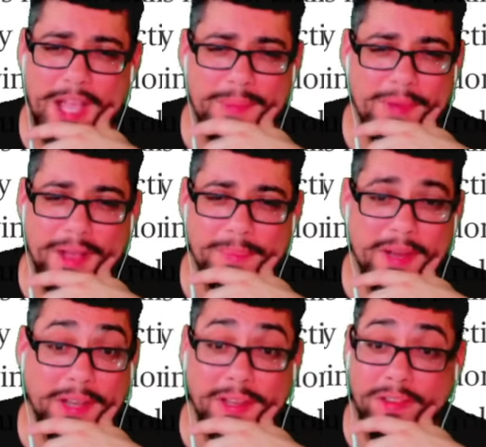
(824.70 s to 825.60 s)

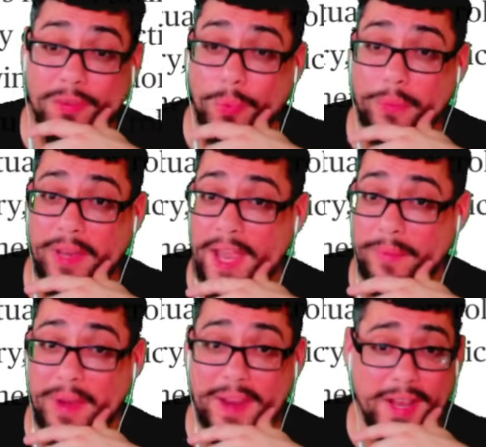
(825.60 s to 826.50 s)
My, this is where we
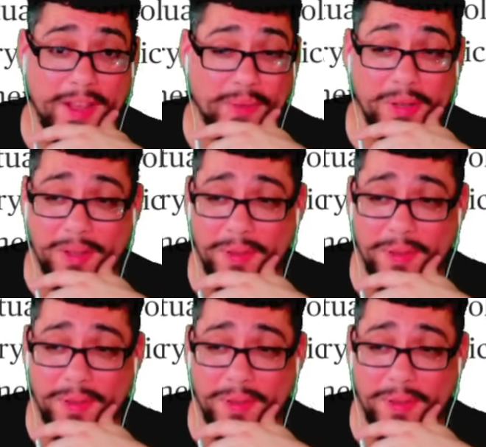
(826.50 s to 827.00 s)
at right now.